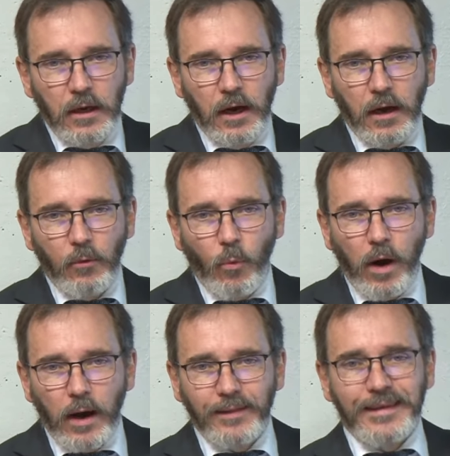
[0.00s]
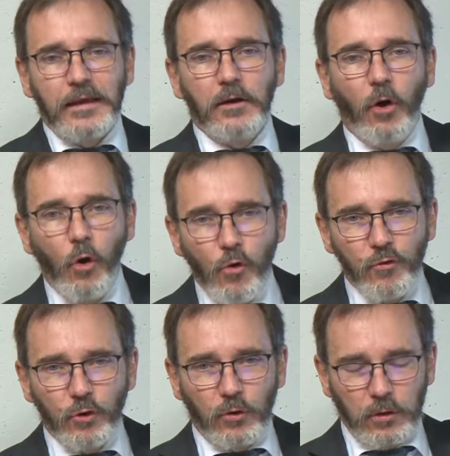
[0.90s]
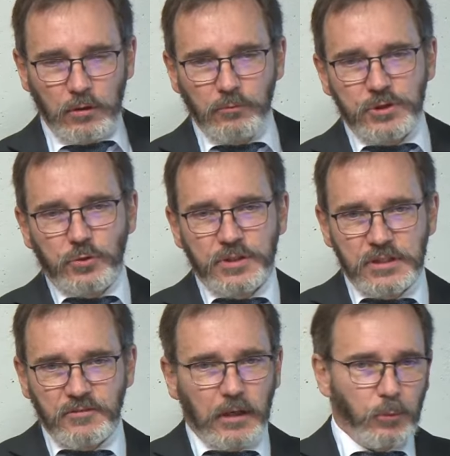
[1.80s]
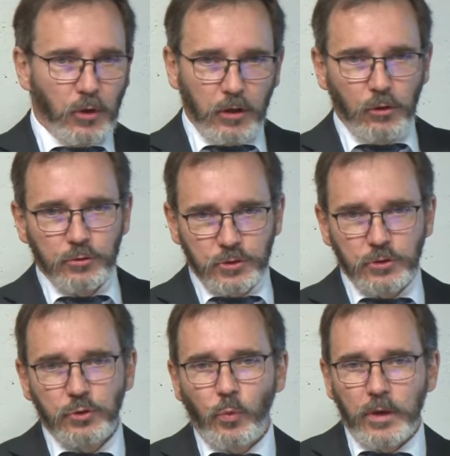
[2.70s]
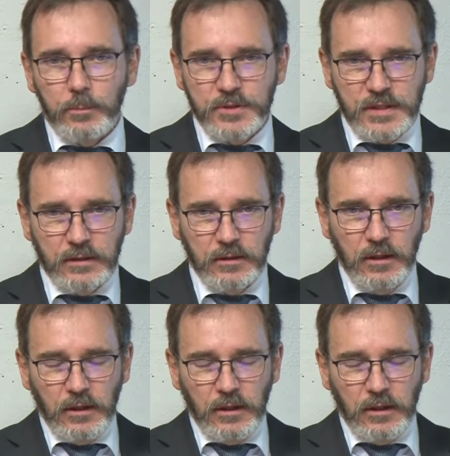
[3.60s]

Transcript: while the overall resources available are closer to 20%